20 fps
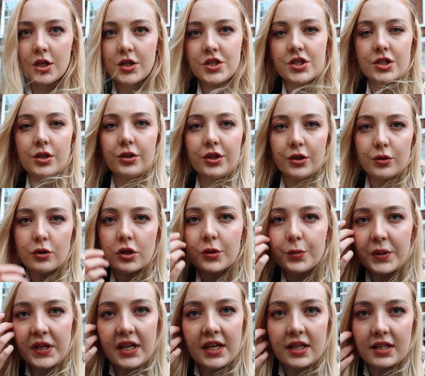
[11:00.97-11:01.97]
So York
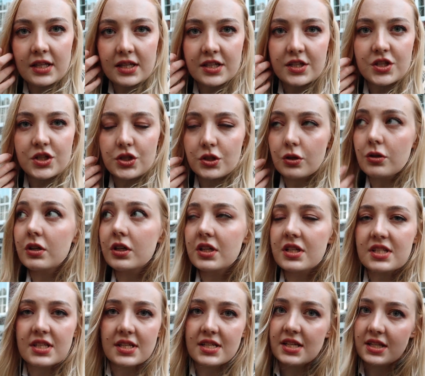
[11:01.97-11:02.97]
being the historic
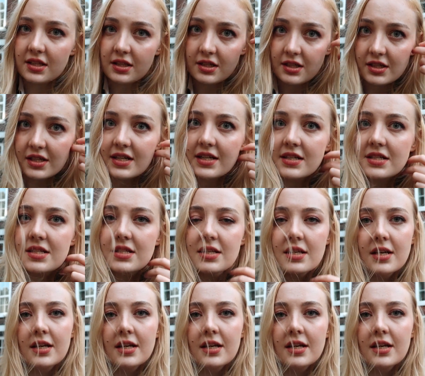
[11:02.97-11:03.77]
city that it is,